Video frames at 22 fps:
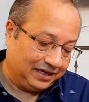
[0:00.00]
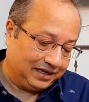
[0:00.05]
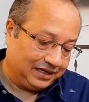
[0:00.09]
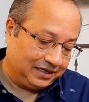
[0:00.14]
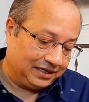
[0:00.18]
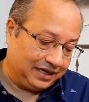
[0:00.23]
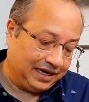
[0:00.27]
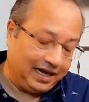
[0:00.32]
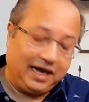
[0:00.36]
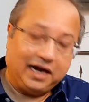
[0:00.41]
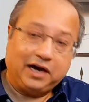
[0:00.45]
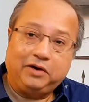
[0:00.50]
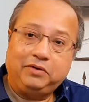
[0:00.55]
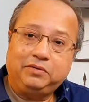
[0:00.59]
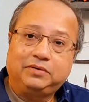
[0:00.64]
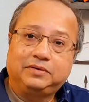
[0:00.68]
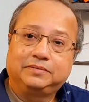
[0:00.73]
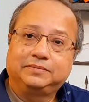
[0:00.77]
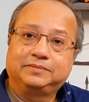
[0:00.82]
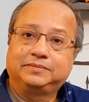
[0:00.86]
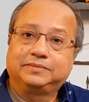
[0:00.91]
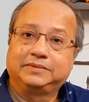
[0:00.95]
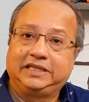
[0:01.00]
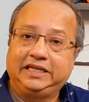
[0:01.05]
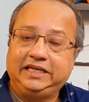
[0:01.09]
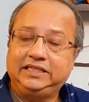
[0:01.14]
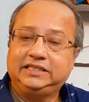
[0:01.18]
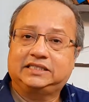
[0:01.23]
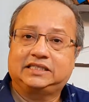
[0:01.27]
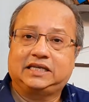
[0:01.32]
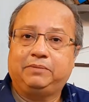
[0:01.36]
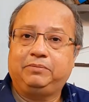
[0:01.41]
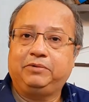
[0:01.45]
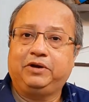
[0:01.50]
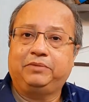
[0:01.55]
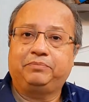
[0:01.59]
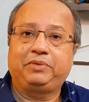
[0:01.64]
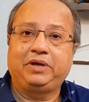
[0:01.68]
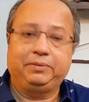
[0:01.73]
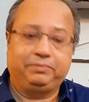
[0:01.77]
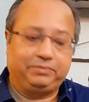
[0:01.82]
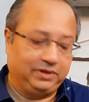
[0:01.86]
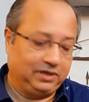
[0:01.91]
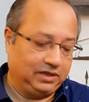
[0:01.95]
Now, these couple of
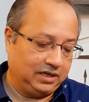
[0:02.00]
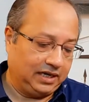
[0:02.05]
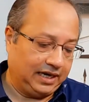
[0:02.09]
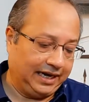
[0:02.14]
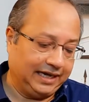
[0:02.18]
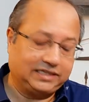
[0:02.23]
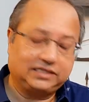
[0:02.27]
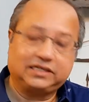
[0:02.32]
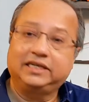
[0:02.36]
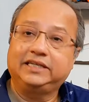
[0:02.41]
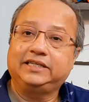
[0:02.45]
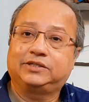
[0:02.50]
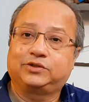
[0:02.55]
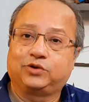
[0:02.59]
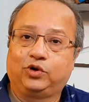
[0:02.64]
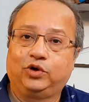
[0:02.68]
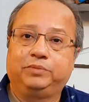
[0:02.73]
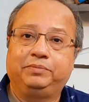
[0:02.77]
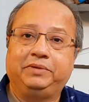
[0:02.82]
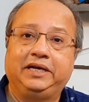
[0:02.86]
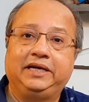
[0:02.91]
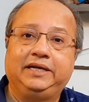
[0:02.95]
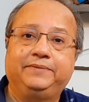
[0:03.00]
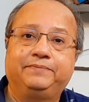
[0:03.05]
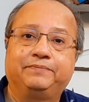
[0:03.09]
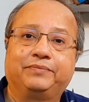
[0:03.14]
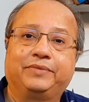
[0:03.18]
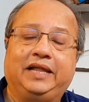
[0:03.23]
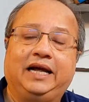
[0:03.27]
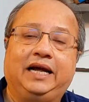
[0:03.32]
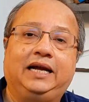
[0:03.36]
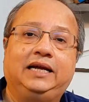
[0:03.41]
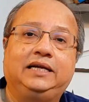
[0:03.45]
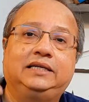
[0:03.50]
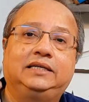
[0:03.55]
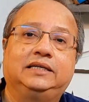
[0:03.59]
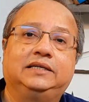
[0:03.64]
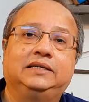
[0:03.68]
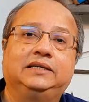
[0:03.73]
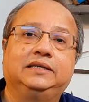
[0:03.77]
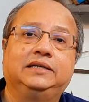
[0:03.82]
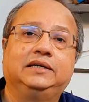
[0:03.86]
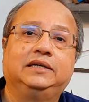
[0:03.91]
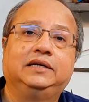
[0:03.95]
people actually told me that
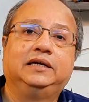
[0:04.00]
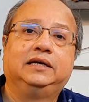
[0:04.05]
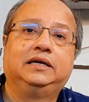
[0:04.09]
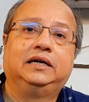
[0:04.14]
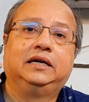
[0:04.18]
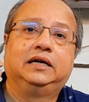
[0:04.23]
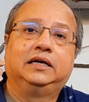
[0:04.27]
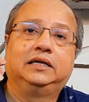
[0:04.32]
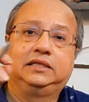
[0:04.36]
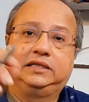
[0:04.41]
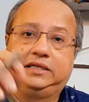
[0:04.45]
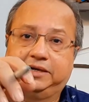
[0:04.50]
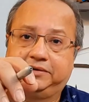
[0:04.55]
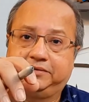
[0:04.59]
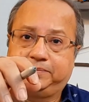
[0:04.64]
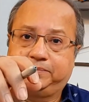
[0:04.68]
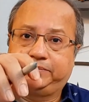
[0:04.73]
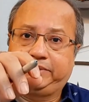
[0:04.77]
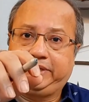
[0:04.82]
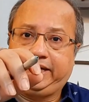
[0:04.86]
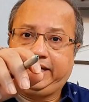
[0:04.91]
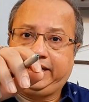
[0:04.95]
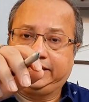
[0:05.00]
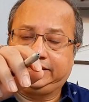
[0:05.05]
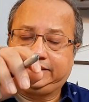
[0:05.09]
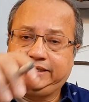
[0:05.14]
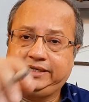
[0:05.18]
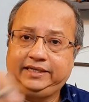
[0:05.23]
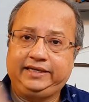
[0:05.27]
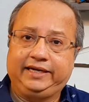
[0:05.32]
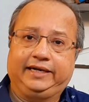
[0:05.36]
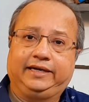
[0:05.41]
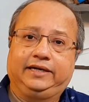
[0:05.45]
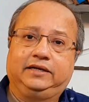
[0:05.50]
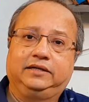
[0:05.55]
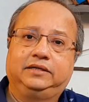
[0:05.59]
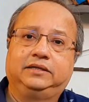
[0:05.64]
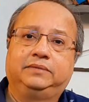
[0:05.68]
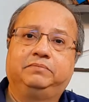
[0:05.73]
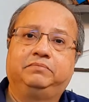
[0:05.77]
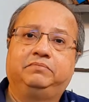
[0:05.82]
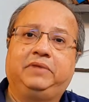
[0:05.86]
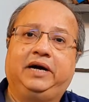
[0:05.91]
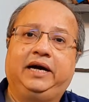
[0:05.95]
they attended
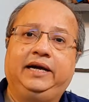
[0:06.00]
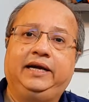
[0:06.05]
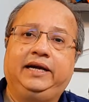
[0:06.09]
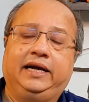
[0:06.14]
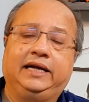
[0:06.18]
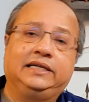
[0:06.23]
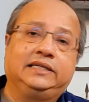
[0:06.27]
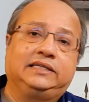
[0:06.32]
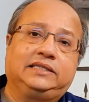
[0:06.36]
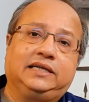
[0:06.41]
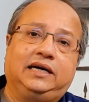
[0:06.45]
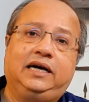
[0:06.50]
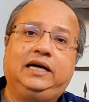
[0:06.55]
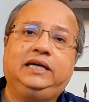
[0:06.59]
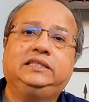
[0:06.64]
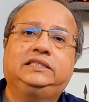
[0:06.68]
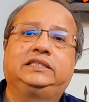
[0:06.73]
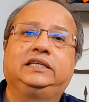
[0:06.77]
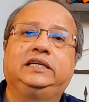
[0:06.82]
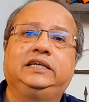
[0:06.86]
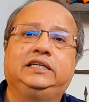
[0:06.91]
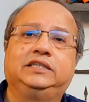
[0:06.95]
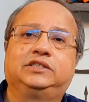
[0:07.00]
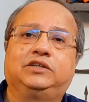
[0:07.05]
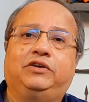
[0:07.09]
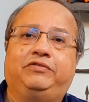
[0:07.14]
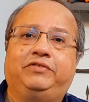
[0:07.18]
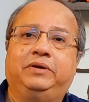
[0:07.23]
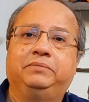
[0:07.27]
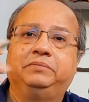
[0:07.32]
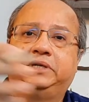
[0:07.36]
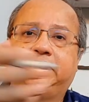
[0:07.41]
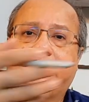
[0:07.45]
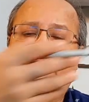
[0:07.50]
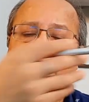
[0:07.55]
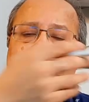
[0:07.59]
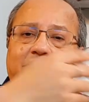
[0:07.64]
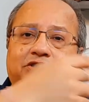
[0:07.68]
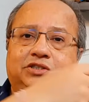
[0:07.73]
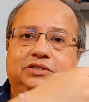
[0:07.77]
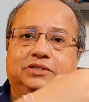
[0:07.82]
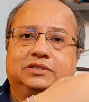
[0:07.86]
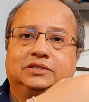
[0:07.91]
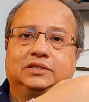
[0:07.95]
my entire series of
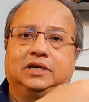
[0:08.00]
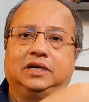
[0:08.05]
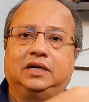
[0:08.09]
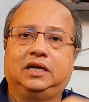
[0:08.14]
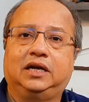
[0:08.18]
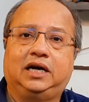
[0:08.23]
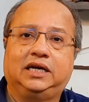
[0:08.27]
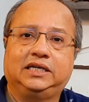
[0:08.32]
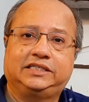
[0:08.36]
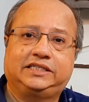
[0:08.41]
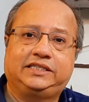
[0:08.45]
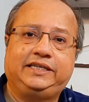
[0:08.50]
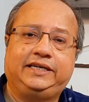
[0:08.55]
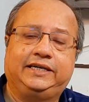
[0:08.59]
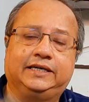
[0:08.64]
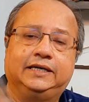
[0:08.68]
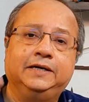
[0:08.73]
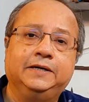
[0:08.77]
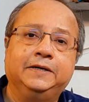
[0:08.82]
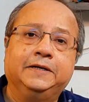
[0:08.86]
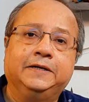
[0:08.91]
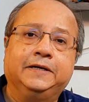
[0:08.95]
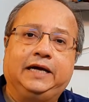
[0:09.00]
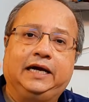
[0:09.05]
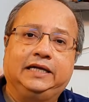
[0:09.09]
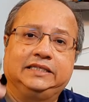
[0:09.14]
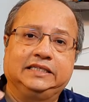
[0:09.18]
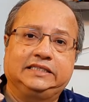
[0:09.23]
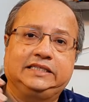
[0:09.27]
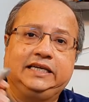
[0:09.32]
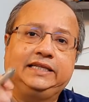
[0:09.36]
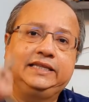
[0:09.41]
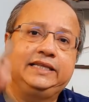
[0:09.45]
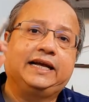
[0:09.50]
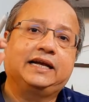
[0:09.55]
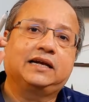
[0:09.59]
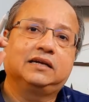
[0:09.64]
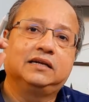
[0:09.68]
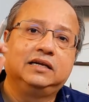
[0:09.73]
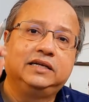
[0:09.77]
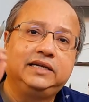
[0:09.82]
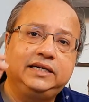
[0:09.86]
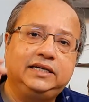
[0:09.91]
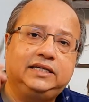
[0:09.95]
webinars last year, and they said they
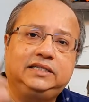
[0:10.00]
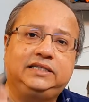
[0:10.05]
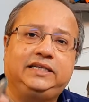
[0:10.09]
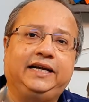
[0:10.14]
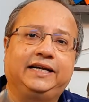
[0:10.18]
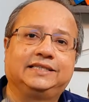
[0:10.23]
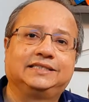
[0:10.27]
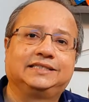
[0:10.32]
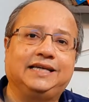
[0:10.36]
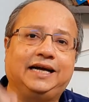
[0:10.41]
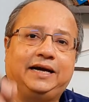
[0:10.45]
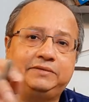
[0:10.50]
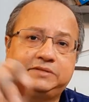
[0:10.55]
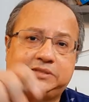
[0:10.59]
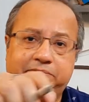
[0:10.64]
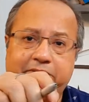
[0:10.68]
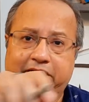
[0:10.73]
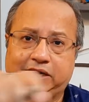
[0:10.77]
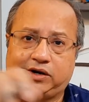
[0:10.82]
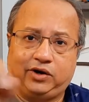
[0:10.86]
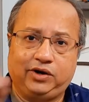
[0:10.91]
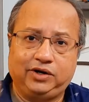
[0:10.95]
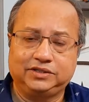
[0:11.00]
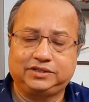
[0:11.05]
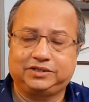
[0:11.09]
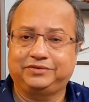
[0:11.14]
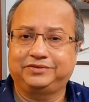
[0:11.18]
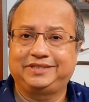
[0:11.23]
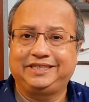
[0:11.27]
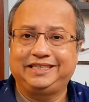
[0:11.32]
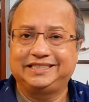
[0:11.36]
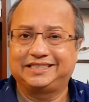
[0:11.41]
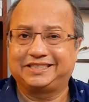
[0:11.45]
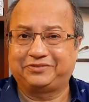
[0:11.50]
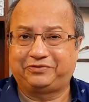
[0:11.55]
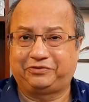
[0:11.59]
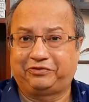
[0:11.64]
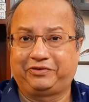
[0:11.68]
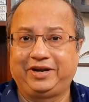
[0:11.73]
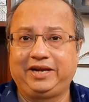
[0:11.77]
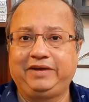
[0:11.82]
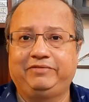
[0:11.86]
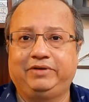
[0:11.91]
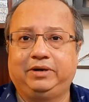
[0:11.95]
cleared the exams because of these
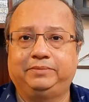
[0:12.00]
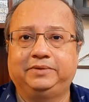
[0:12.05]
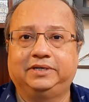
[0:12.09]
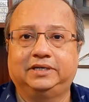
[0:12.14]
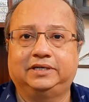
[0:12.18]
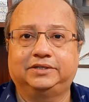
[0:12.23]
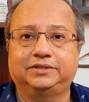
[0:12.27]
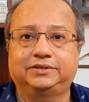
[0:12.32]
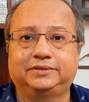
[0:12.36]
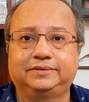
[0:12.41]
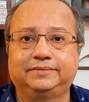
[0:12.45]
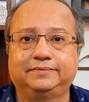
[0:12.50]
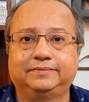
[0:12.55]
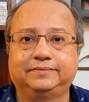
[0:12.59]
free webinars.